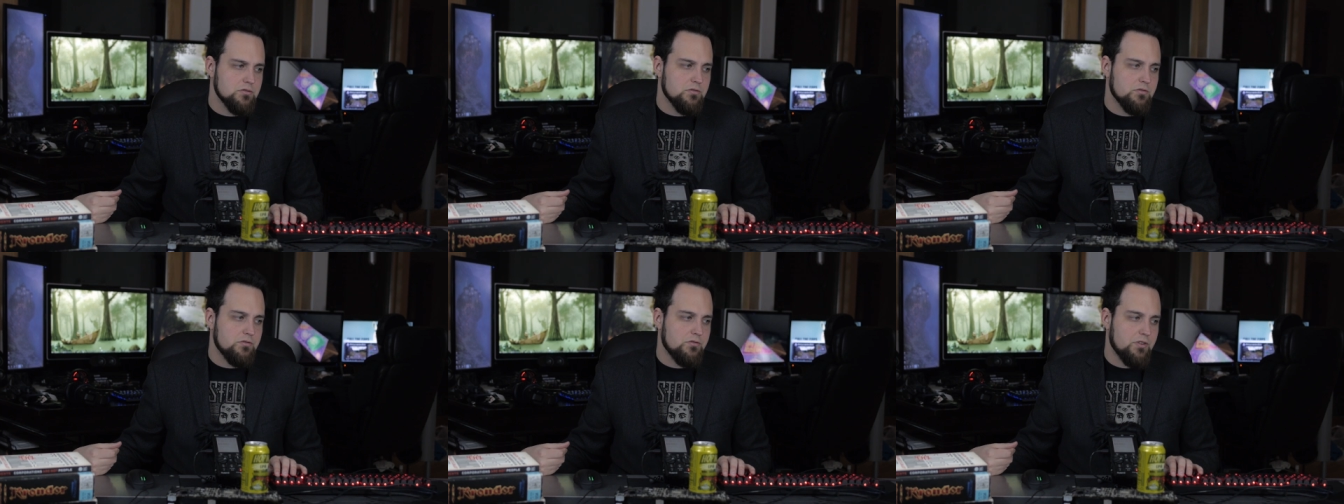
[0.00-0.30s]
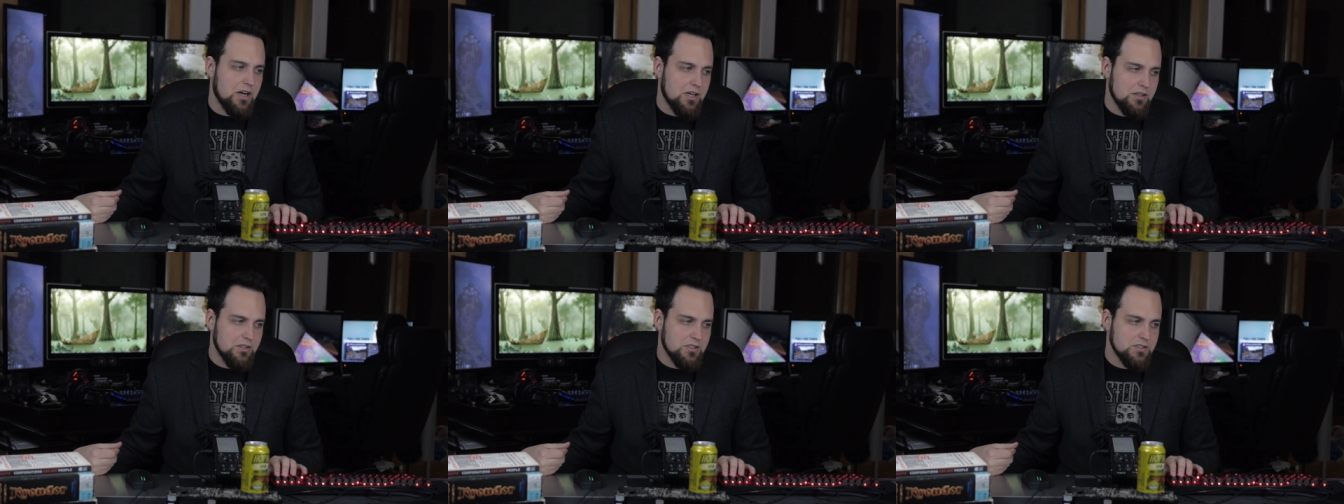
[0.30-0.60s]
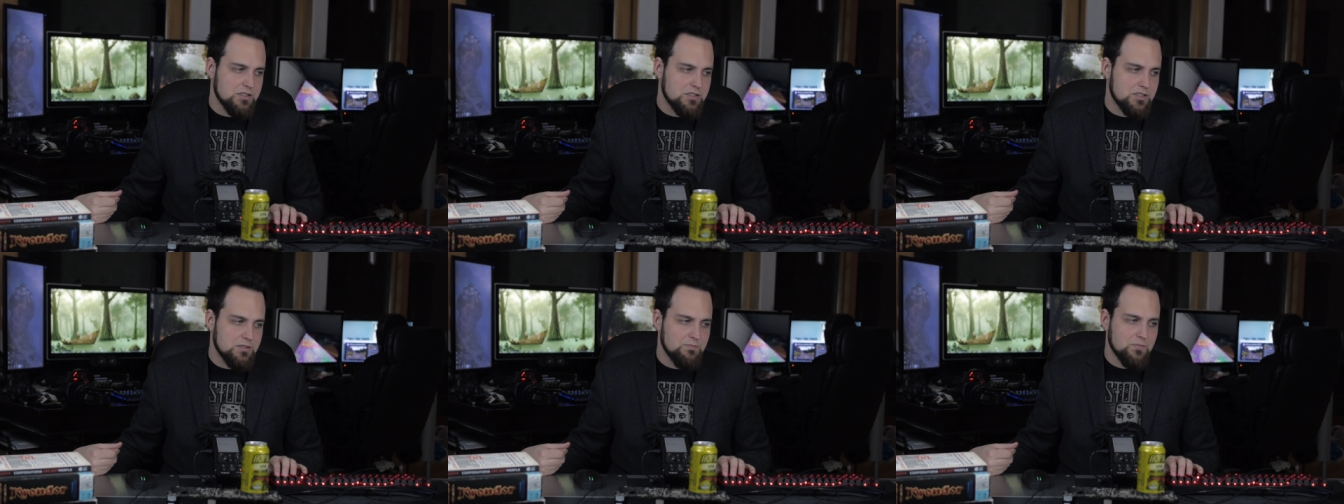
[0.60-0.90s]
to
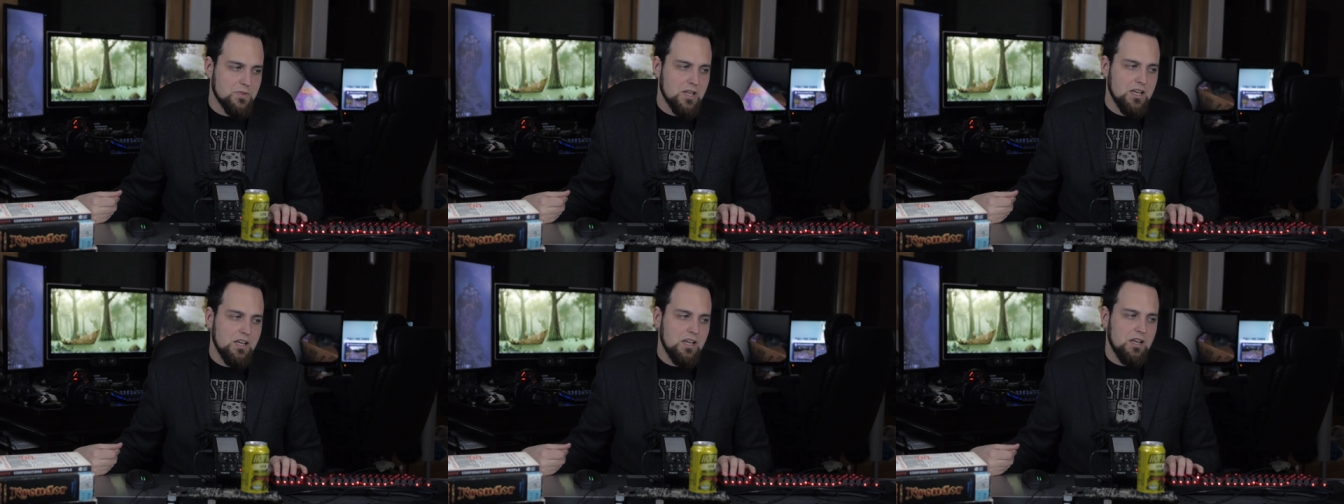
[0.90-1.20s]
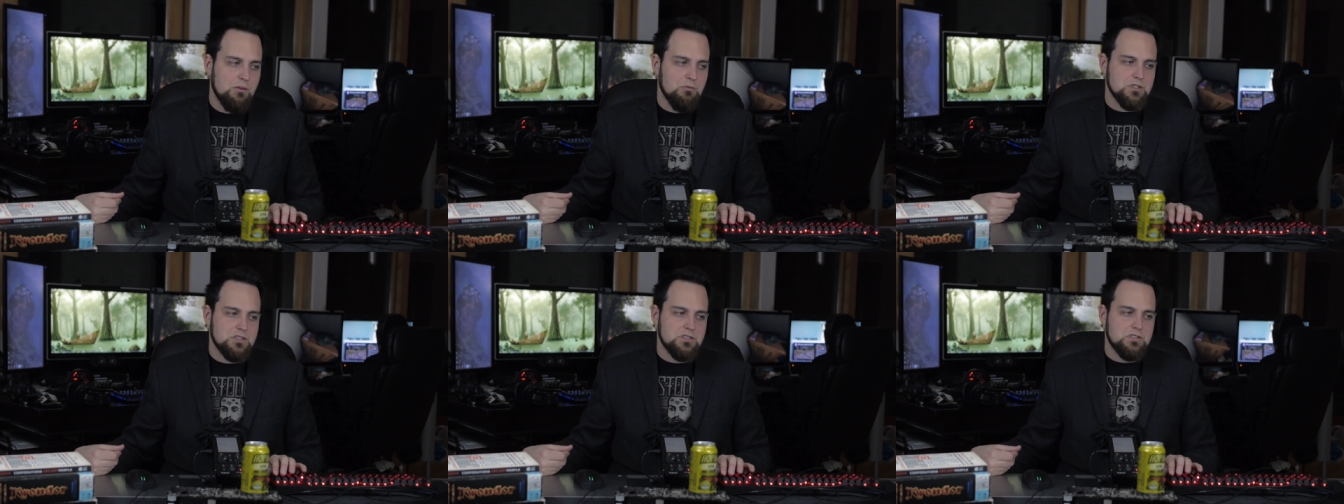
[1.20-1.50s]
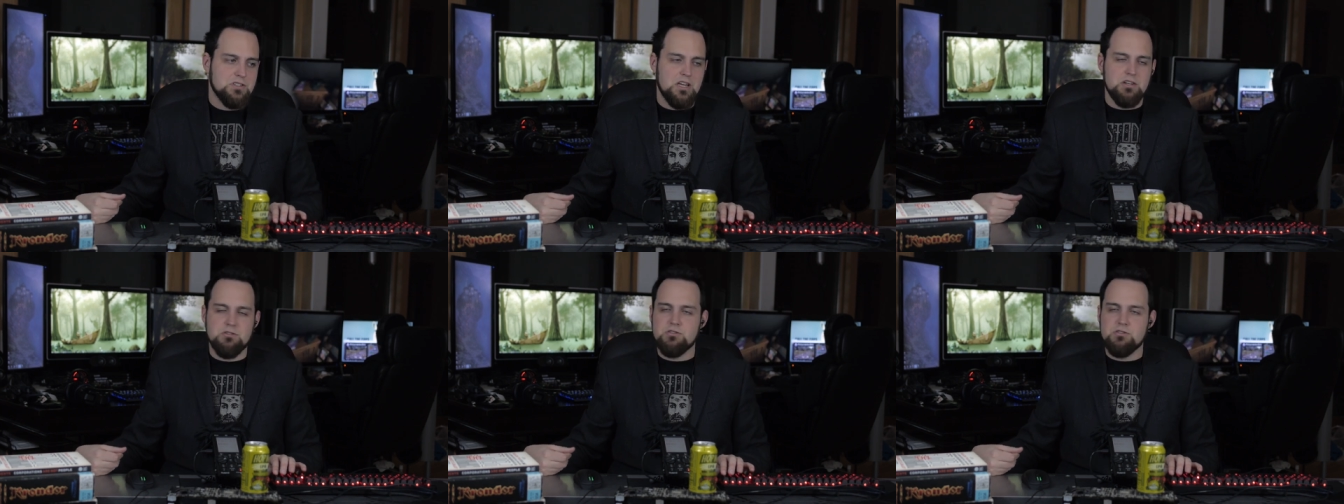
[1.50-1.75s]
violence. And what's